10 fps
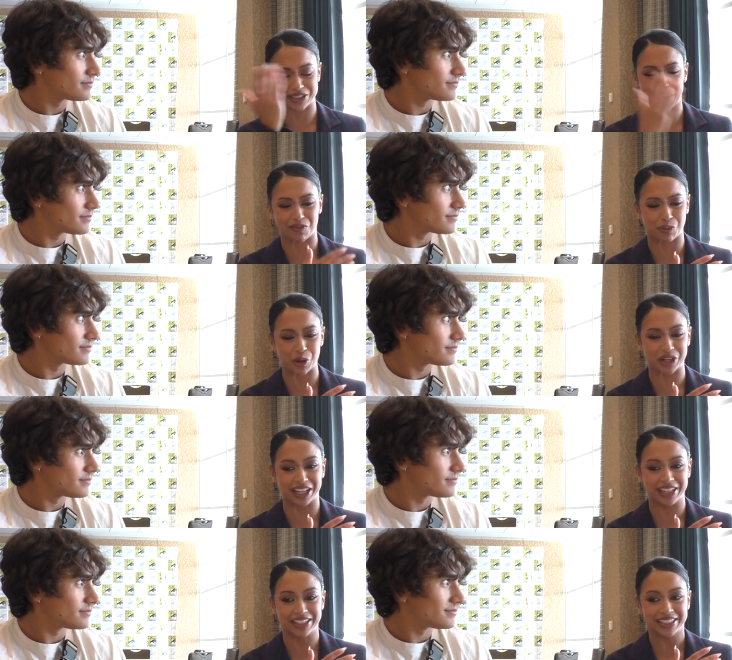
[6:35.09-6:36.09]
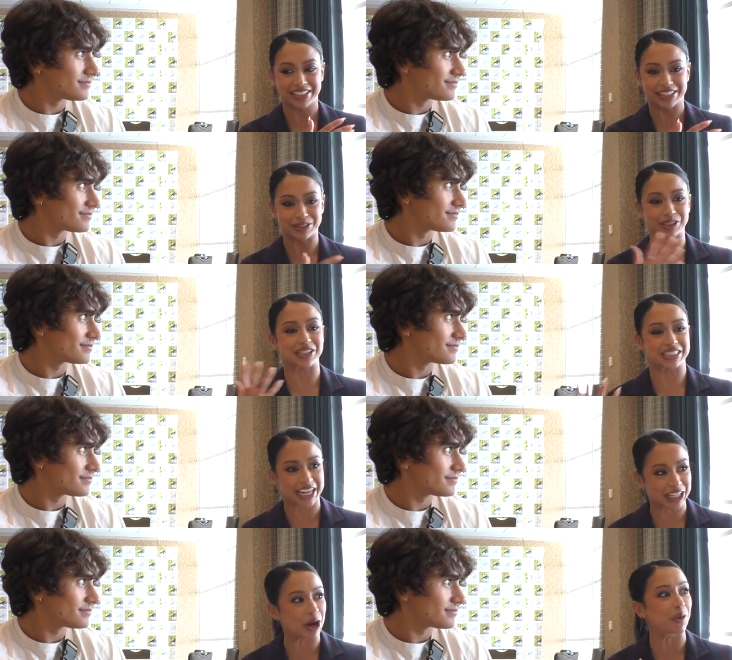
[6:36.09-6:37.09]
Speaker 1: kind of broken. You start to
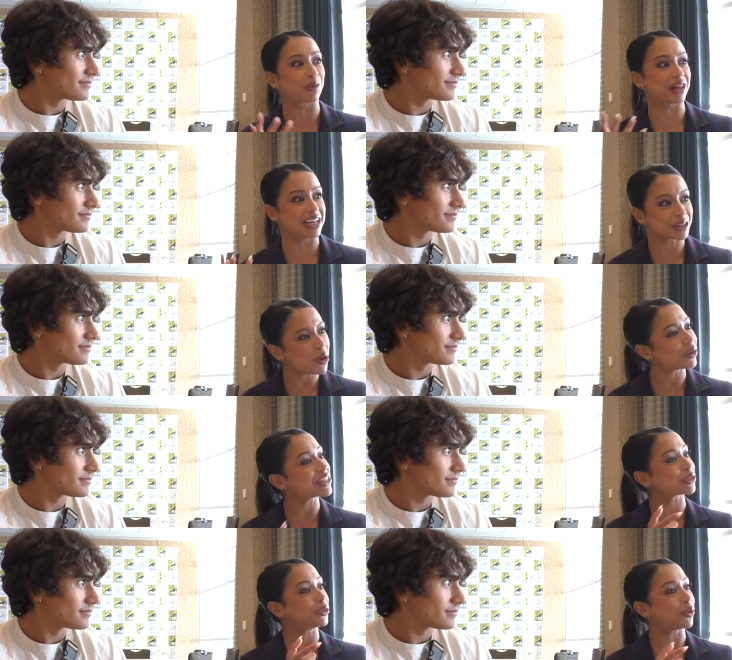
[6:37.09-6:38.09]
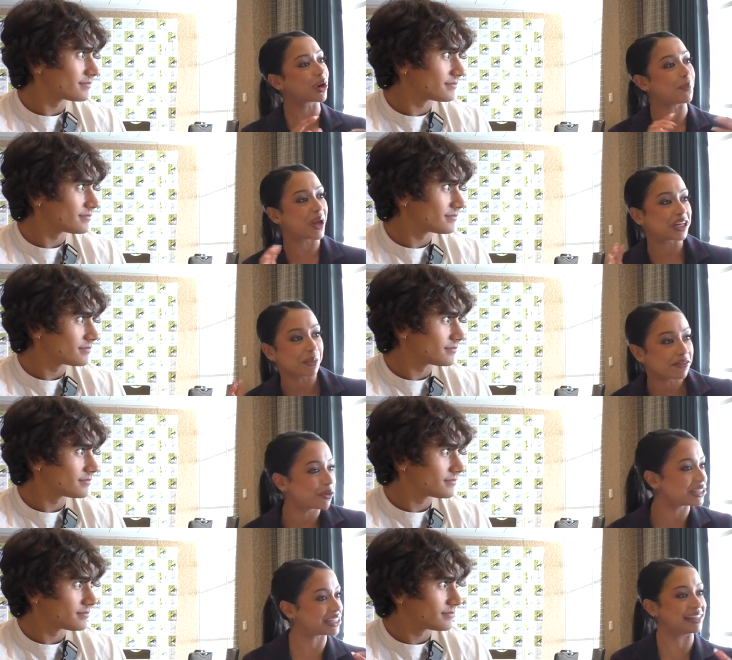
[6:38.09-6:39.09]
take note and realize, oh, that's cool. I want to bend
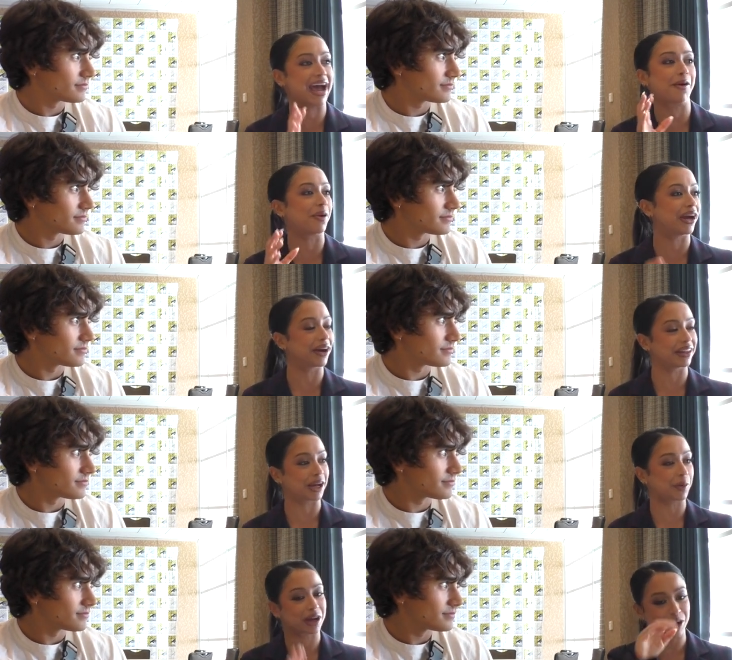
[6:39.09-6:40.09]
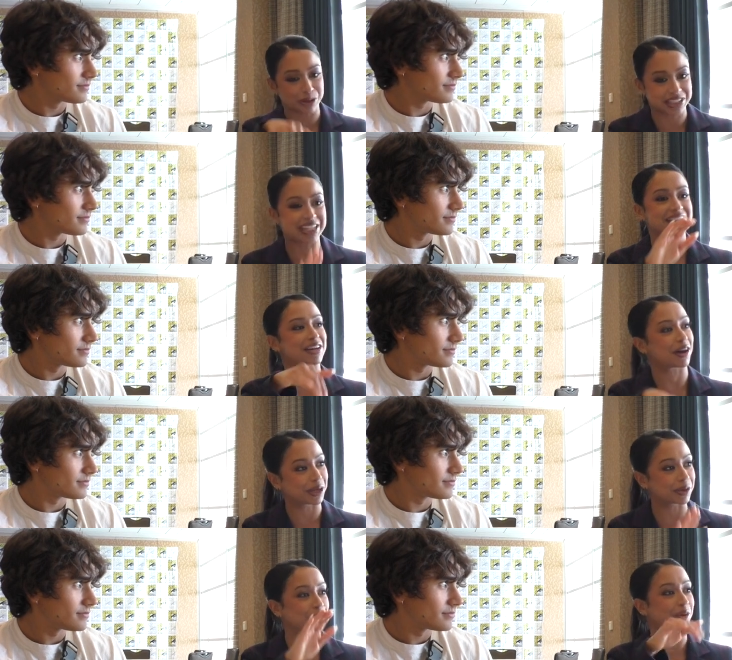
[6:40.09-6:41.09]
my voice in that way, or like I want to go
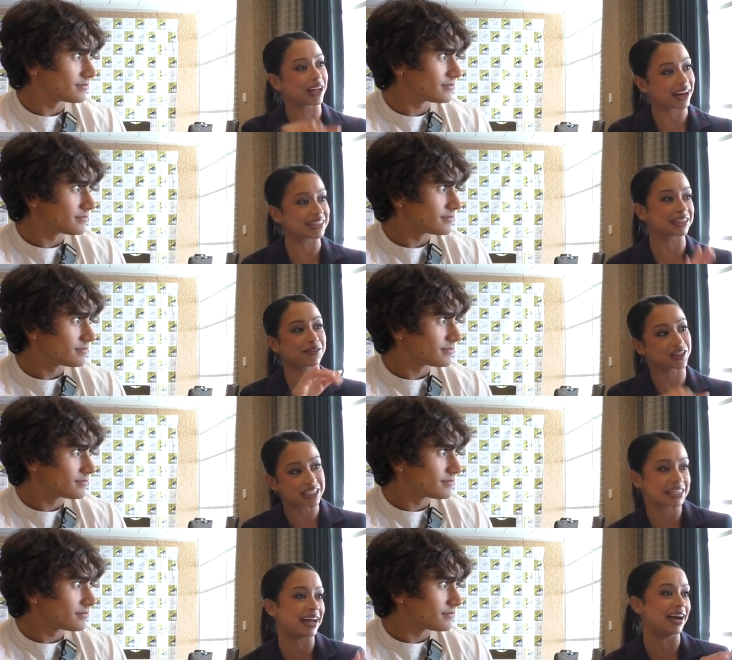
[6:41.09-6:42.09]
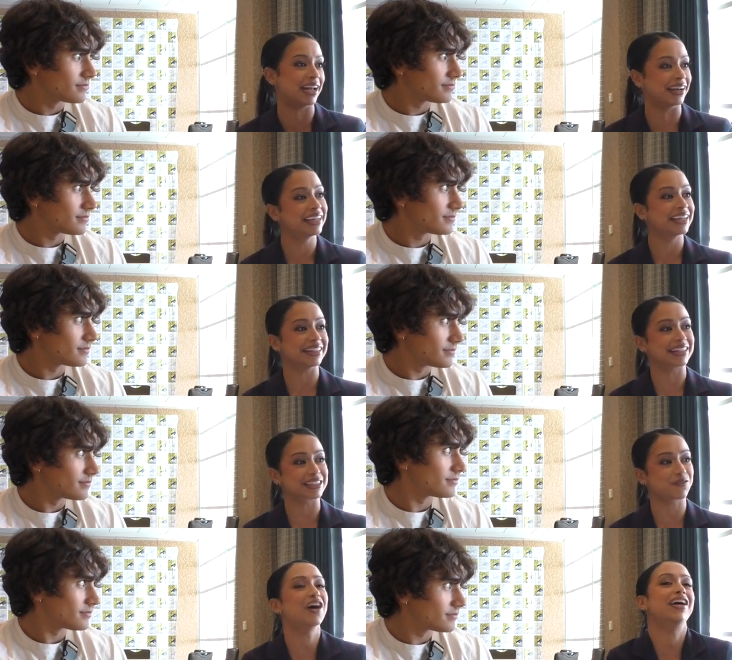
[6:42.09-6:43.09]
sing-songy with the way that I deliver this line.
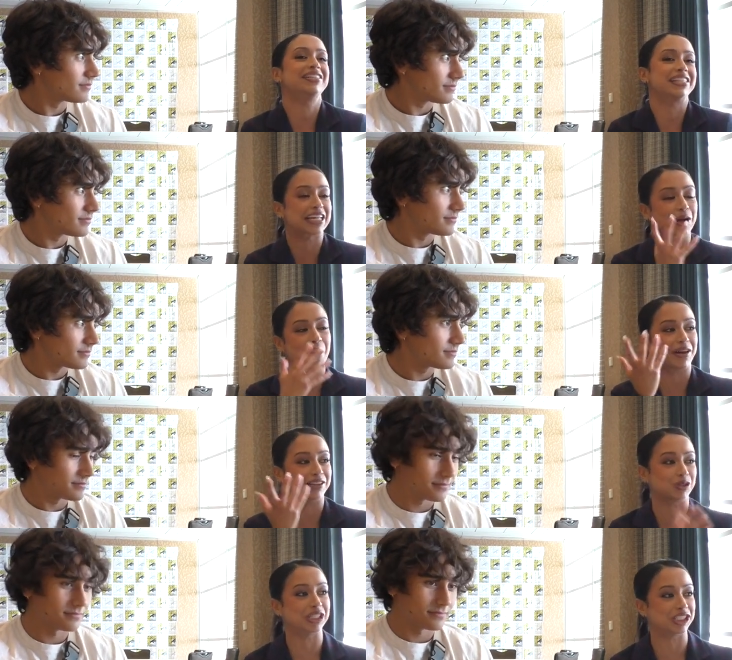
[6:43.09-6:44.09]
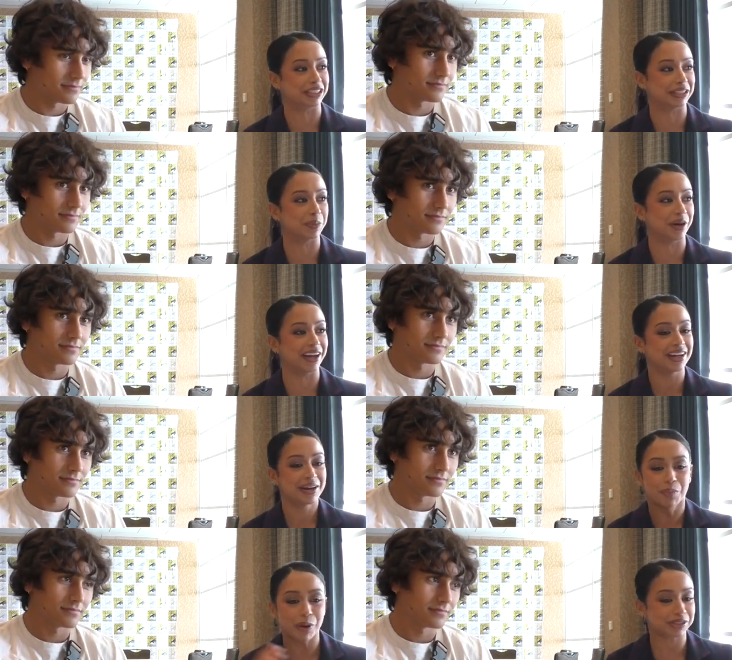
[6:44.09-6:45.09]
Like, it's fun to think about it strategically, but
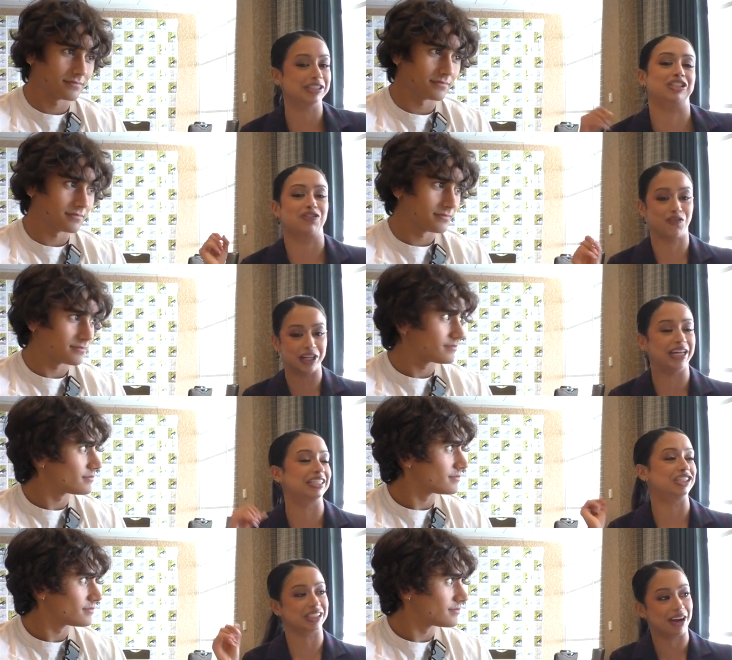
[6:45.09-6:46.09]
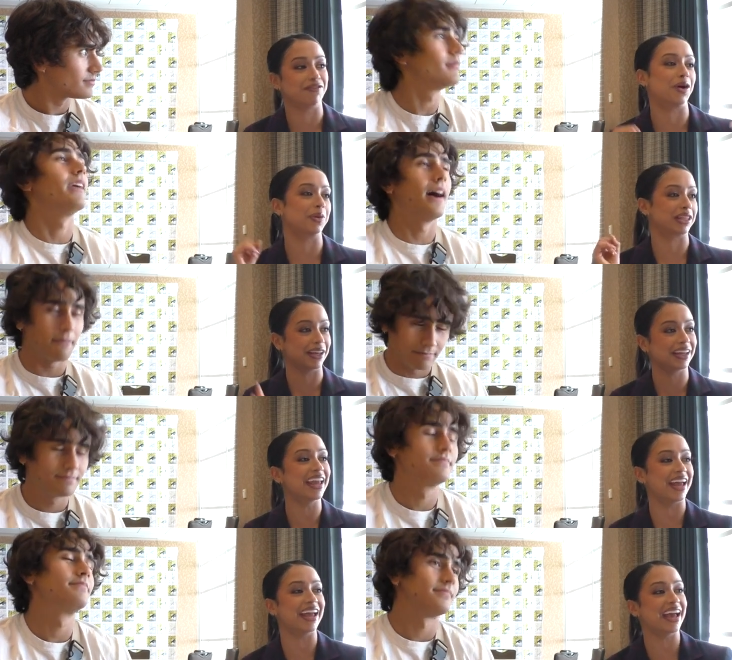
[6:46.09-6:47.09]
mostly it's just freeing to just have fun. Yeah.
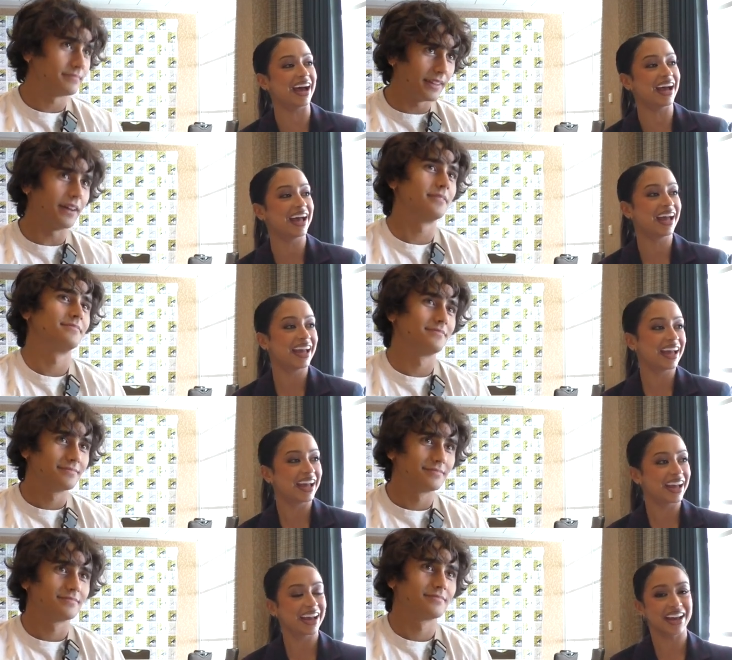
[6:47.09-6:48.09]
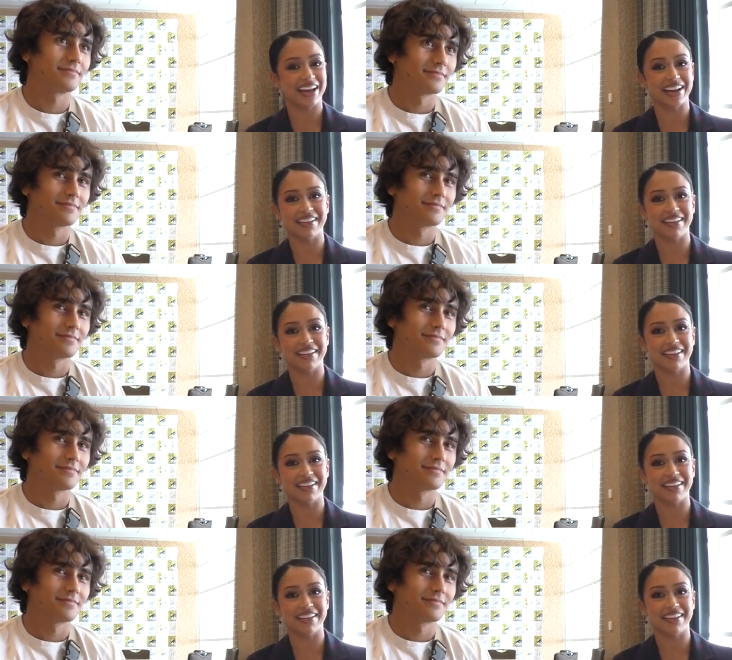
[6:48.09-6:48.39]
With it. Yeah.